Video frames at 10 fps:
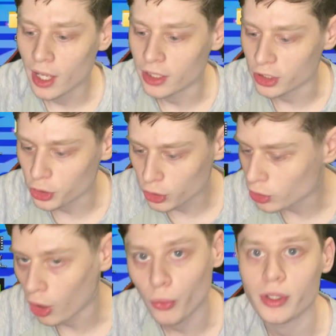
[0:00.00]
and then you can
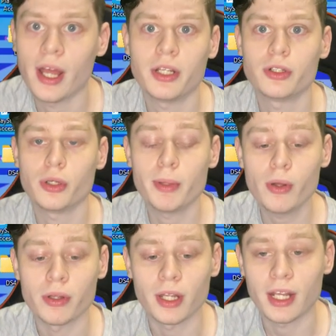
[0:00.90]
close that, and you should be
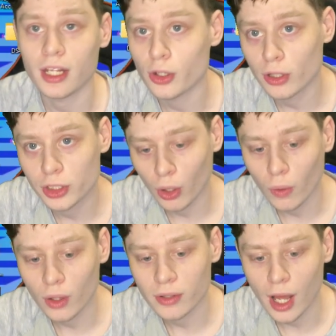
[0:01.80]
good, and then your controller
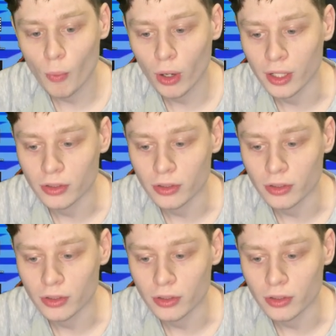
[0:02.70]
is now working.